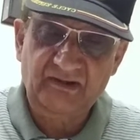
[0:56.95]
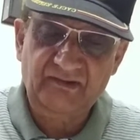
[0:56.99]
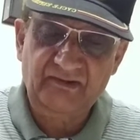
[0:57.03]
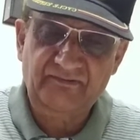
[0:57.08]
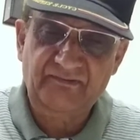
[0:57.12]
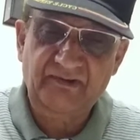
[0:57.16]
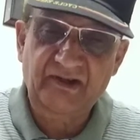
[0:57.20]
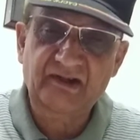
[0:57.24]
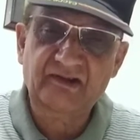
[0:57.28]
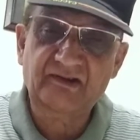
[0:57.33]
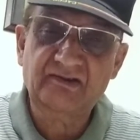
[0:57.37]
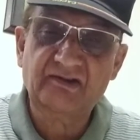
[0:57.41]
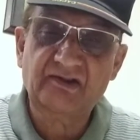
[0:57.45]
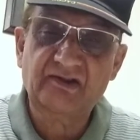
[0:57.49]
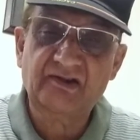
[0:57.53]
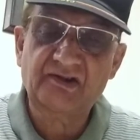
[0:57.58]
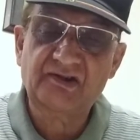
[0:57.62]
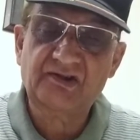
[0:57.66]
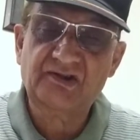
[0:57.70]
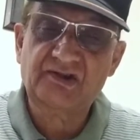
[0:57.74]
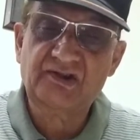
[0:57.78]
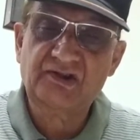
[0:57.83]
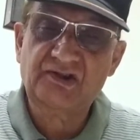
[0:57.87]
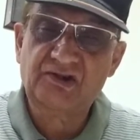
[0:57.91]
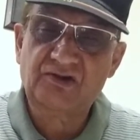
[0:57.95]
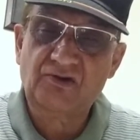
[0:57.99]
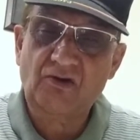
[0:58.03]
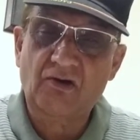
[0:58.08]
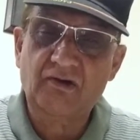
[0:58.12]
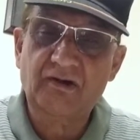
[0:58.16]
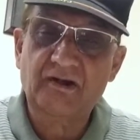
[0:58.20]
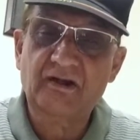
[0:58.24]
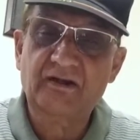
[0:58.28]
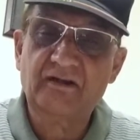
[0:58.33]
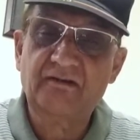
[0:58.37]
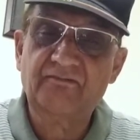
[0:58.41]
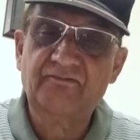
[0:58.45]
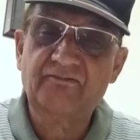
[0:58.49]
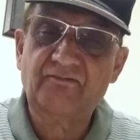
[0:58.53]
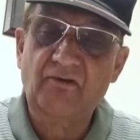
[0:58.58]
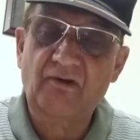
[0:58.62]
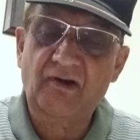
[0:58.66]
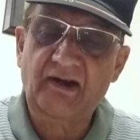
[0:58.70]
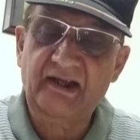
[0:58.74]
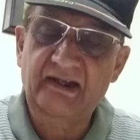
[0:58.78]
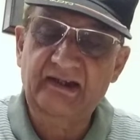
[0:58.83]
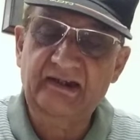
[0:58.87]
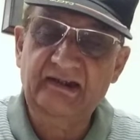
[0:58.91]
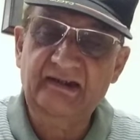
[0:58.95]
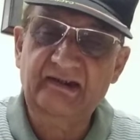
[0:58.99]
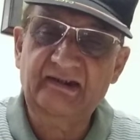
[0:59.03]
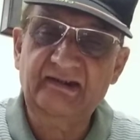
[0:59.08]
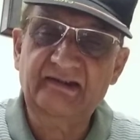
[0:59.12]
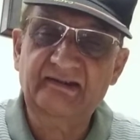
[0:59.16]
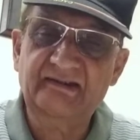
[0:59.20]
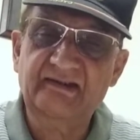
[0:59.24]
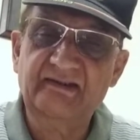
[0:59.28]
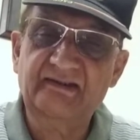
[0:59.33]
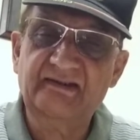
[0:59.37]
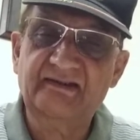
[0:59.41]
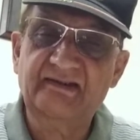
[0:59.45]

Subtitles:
sphincter is distorted for any reason,